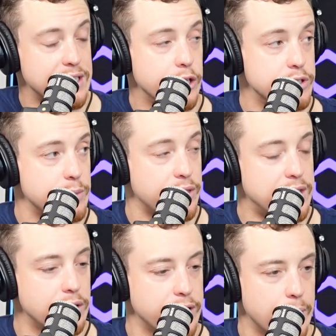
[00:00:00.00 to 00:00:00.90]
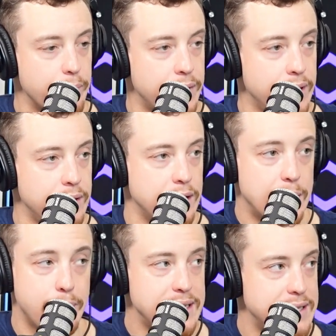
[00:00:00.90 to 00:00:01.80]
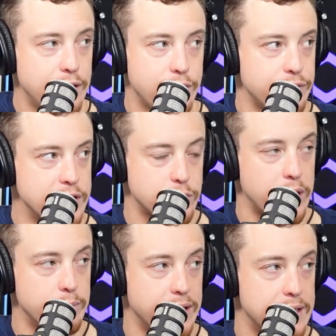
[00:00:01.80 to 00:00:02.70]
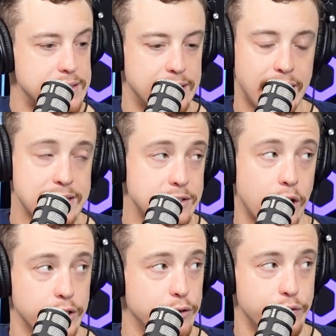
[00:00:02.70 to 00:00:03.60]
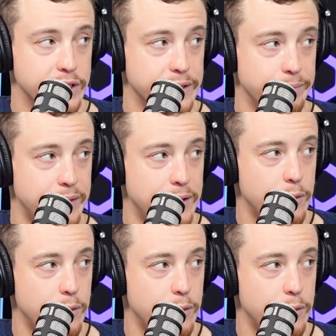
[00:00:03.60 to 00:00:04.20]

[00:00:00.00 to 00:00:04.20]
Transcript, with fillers: send you some Ethereum, it might take 15, 20 minutes, and that is not a good feeling.